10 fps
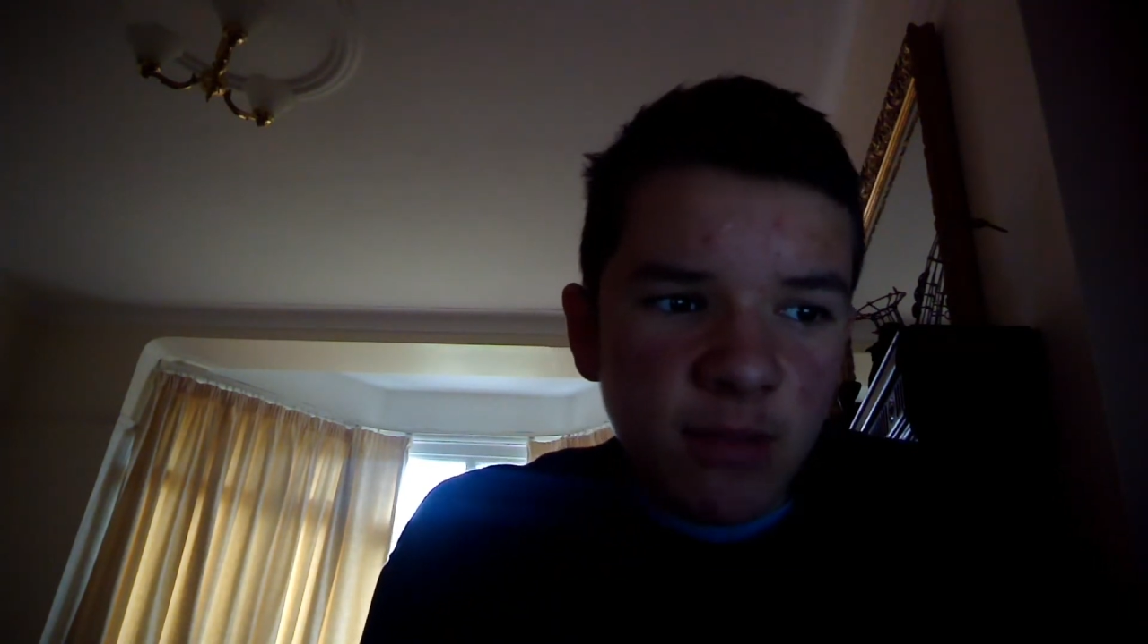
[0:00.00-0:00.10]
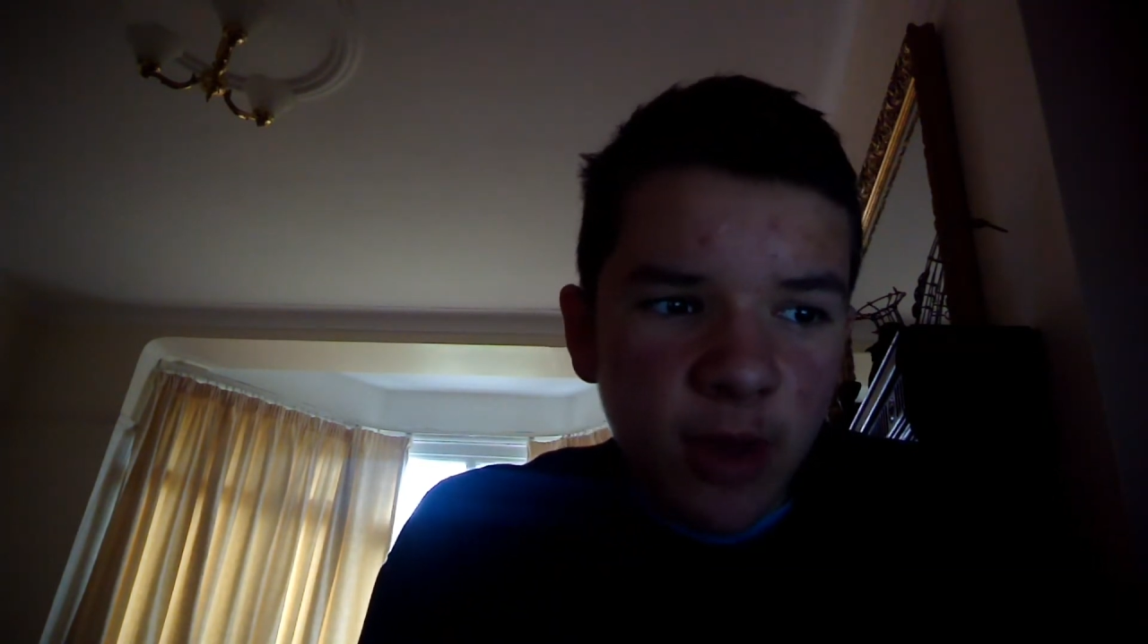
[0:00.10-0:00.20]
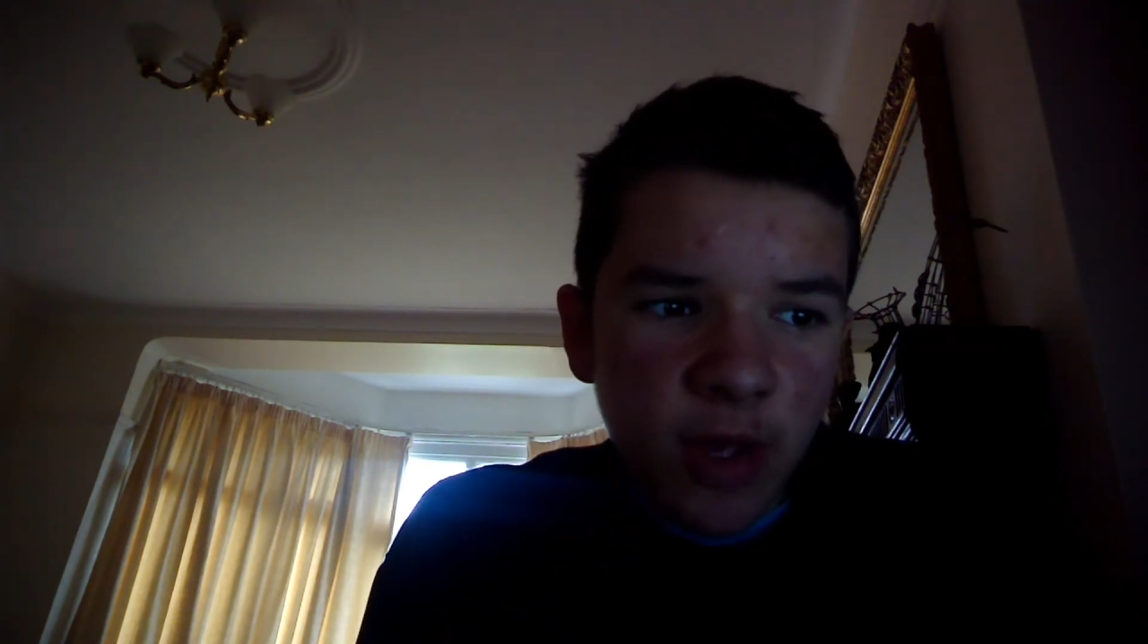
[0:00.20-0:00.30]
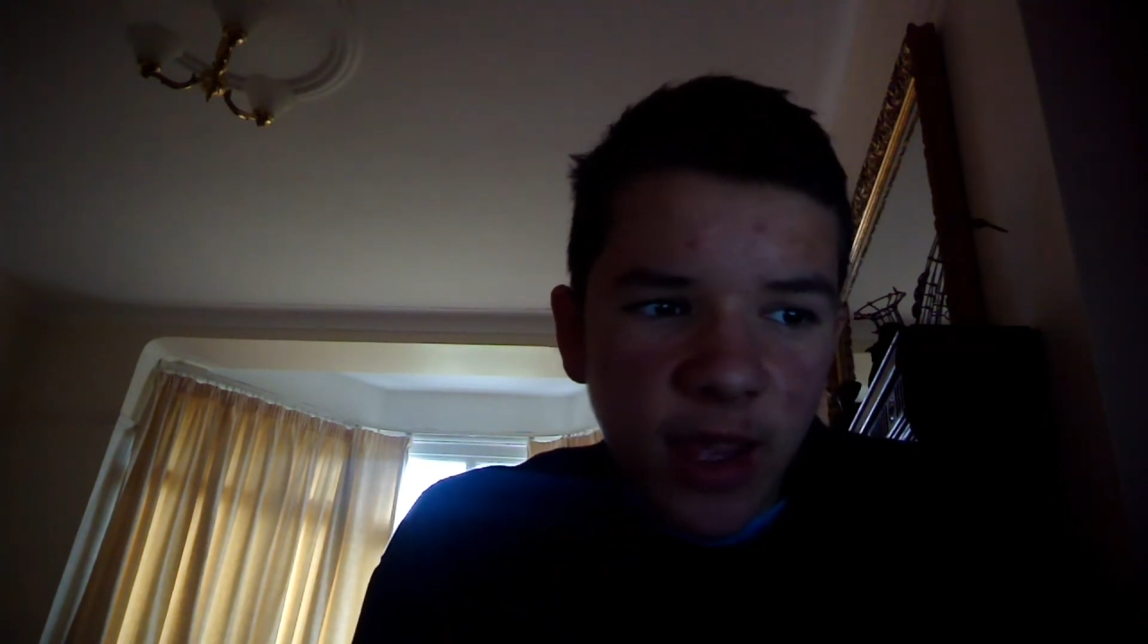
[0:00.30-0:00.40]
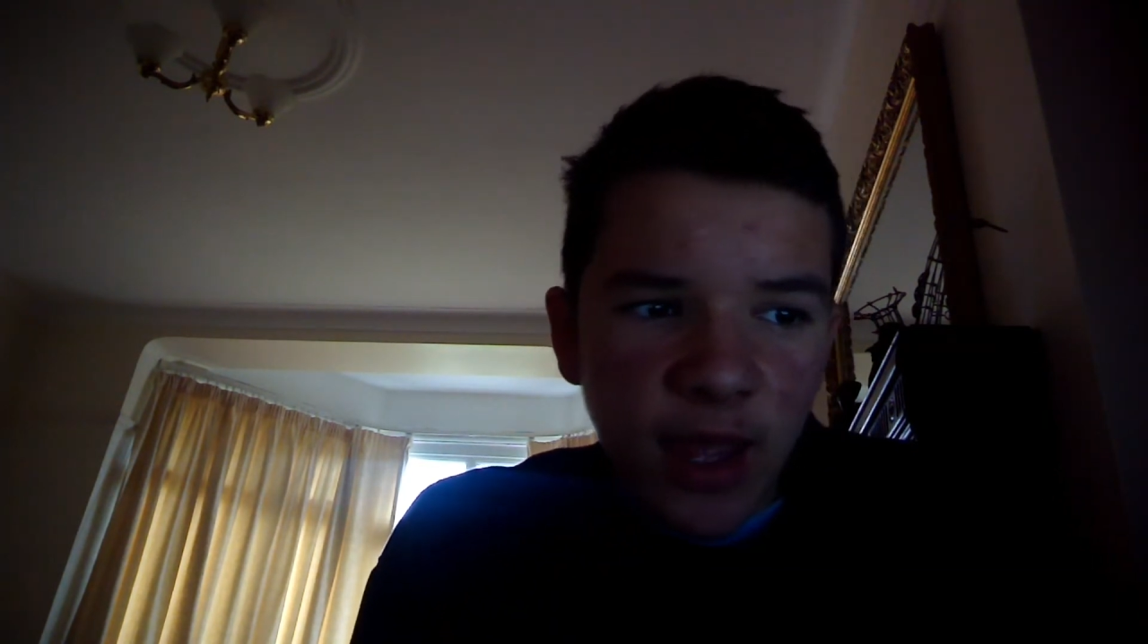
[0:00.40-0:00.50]

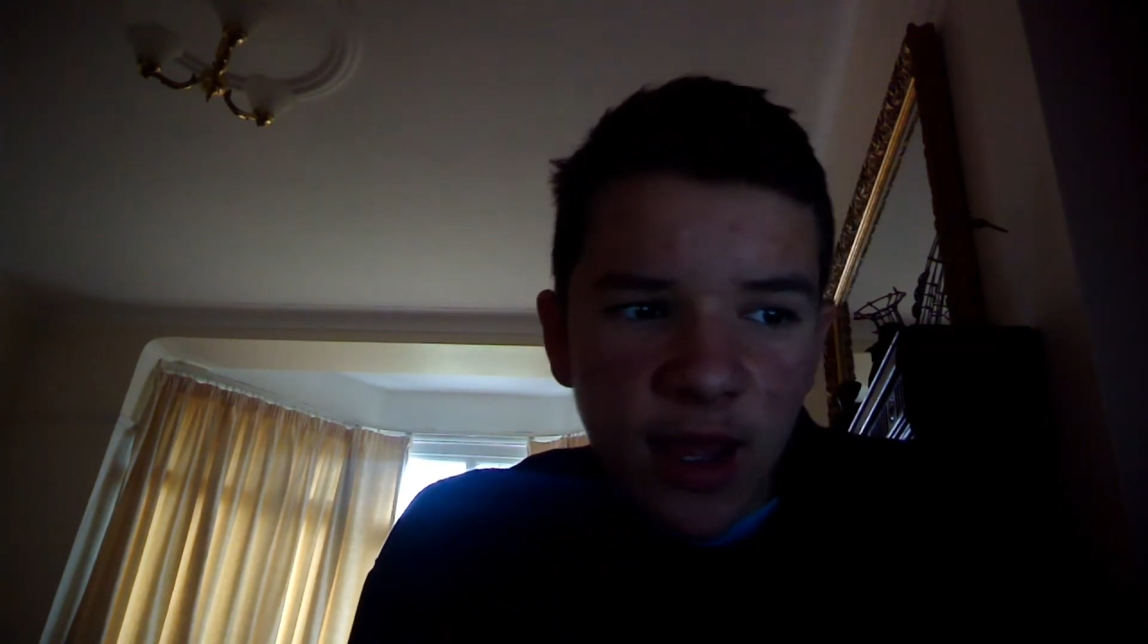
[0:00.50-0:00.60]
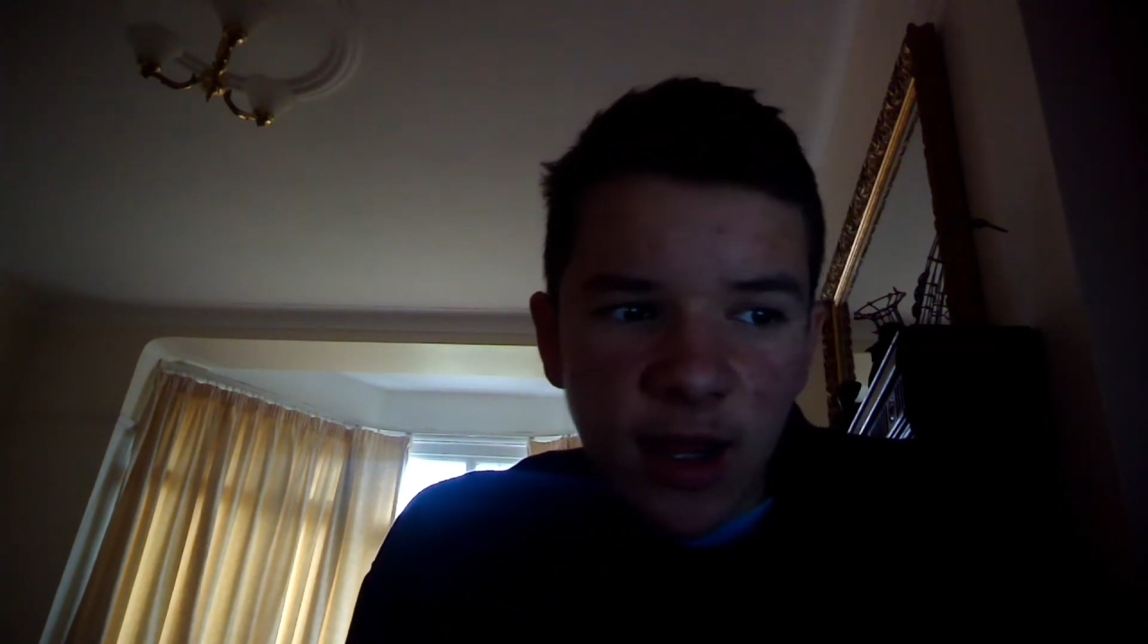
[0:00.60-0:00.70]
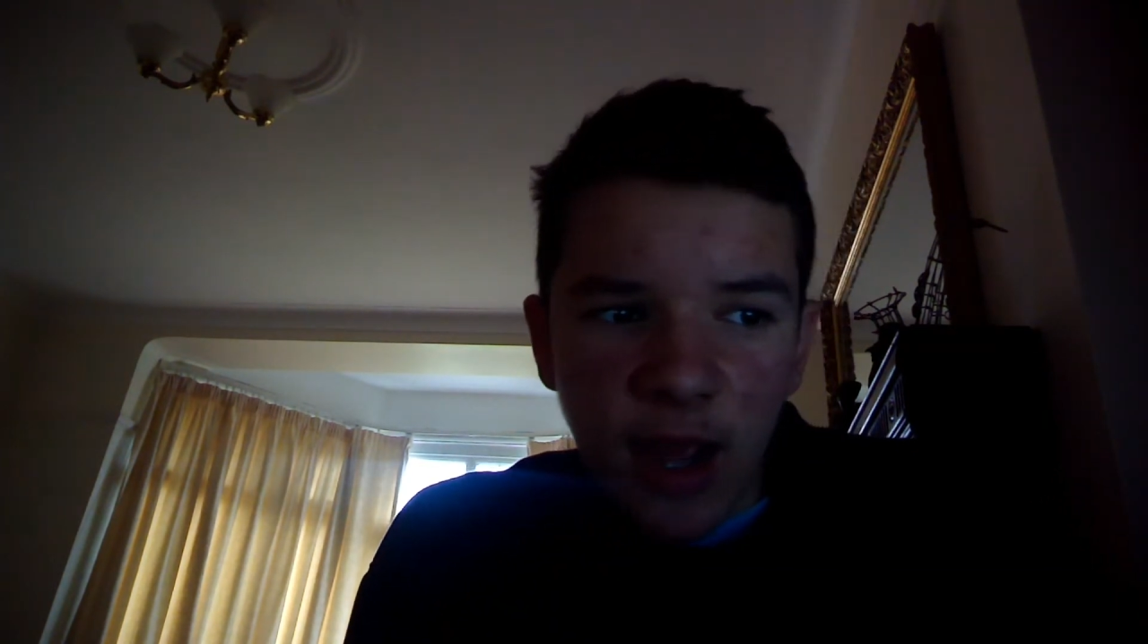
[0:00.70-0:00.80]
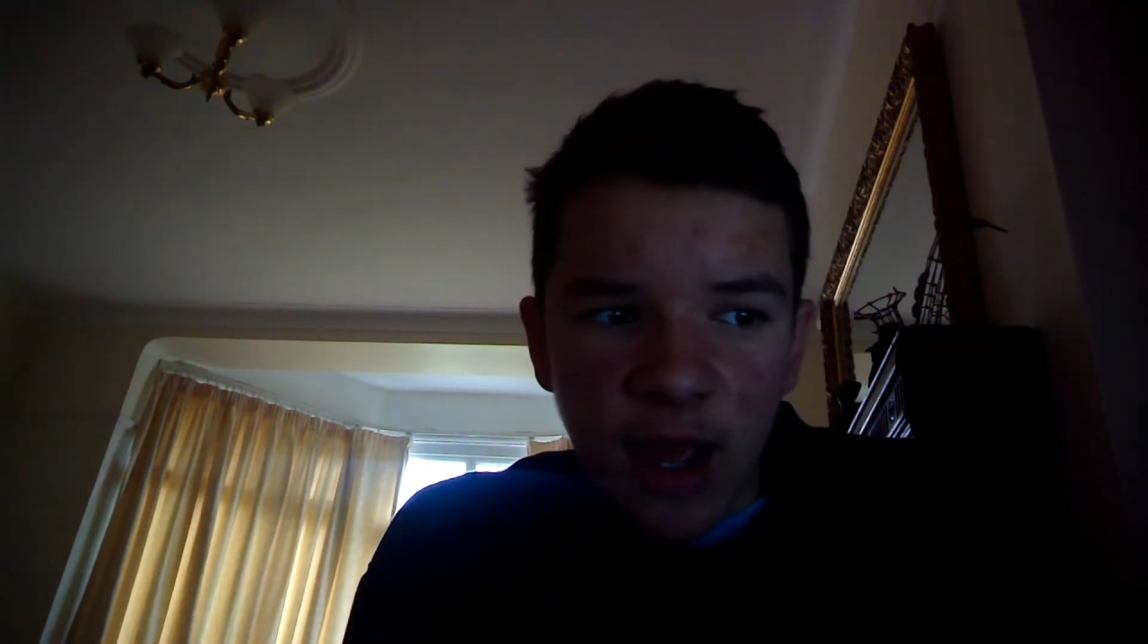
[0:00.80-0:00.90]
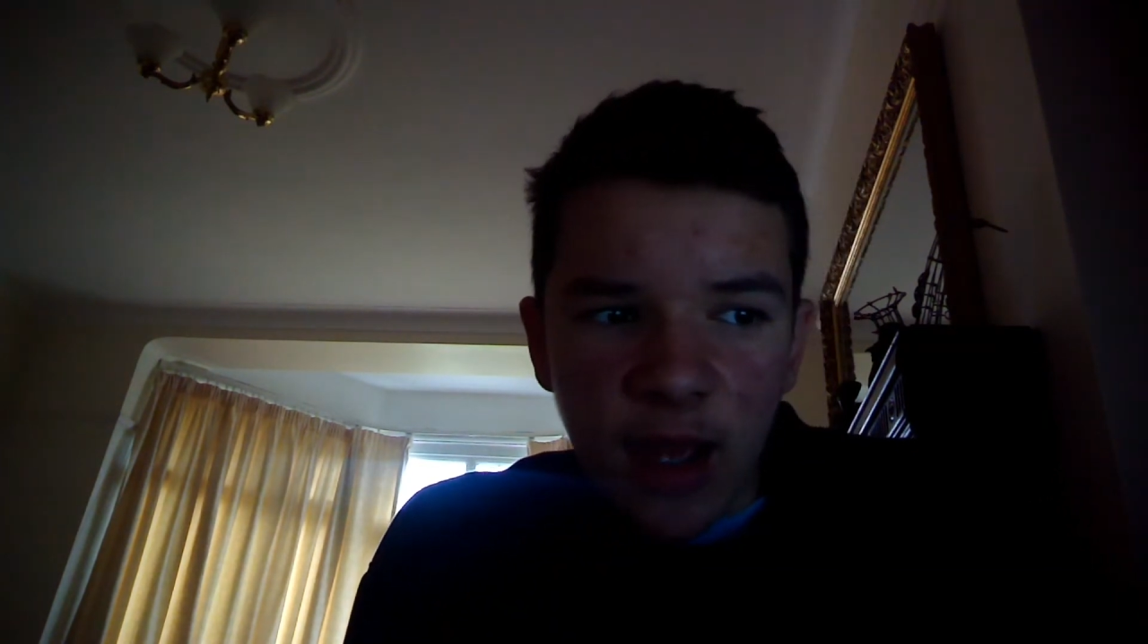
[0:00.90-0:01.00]

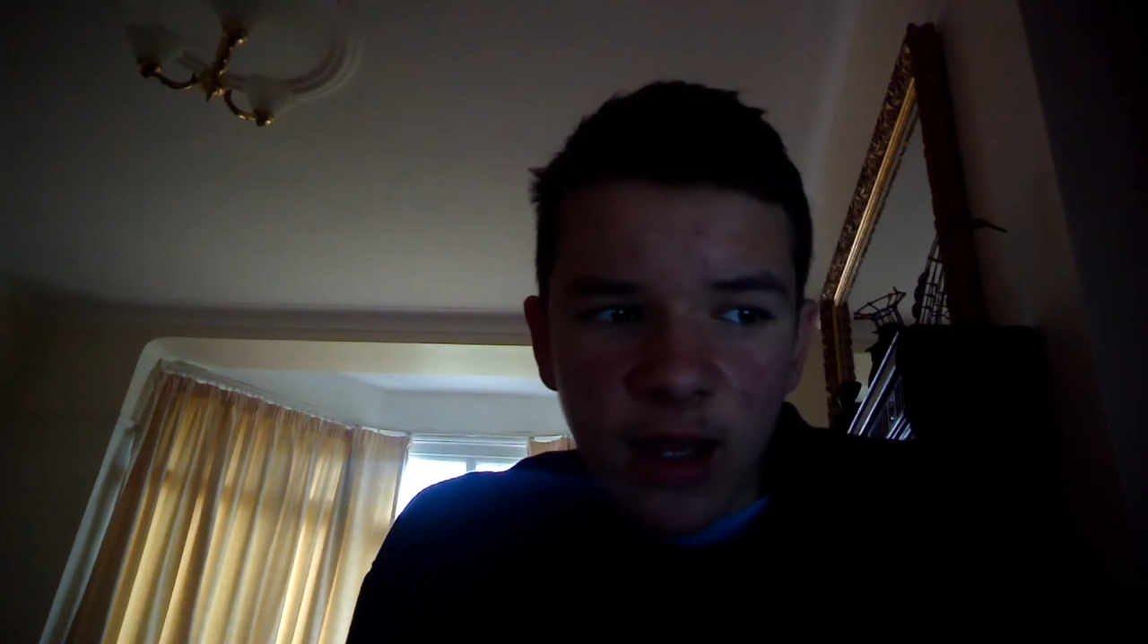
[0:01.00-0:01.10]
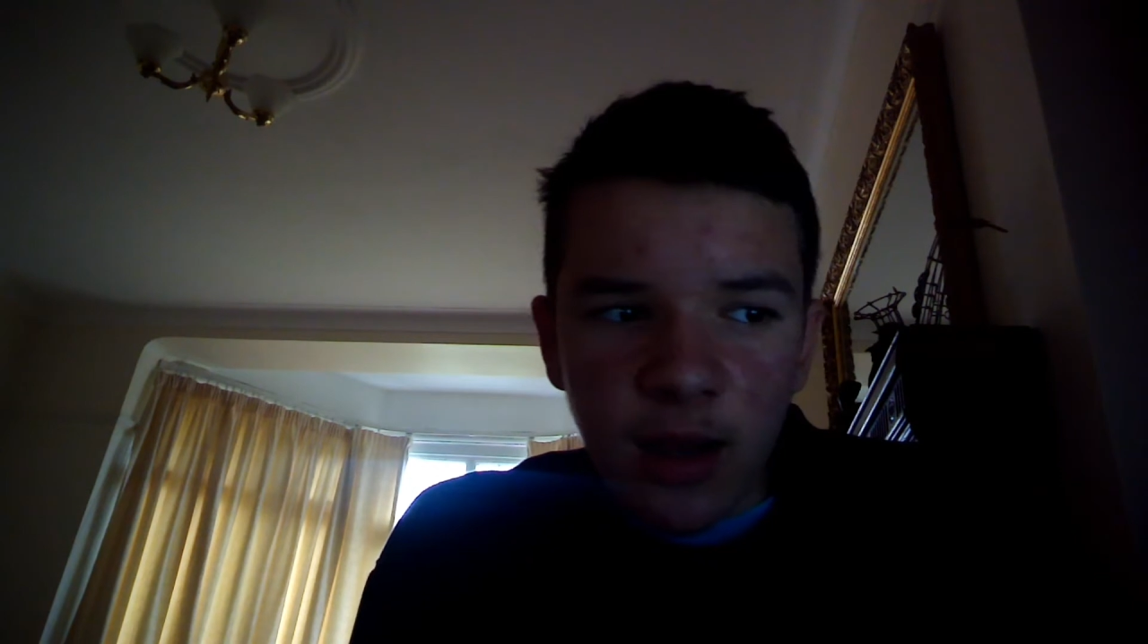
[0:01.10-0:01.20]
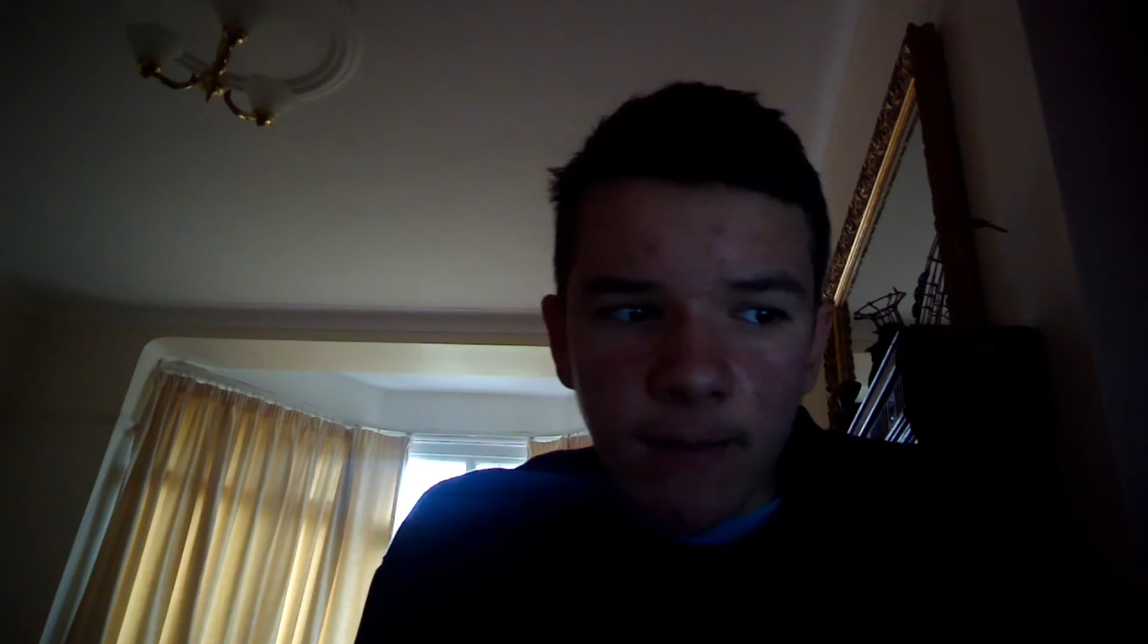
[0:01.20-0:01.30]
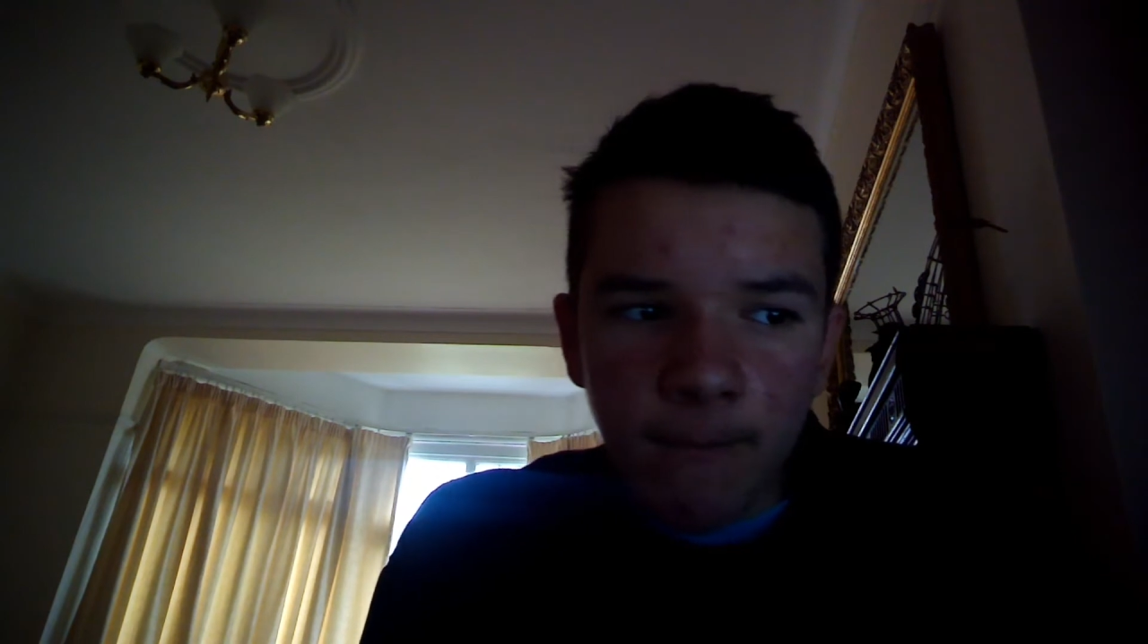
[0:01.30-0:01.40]
Berkane and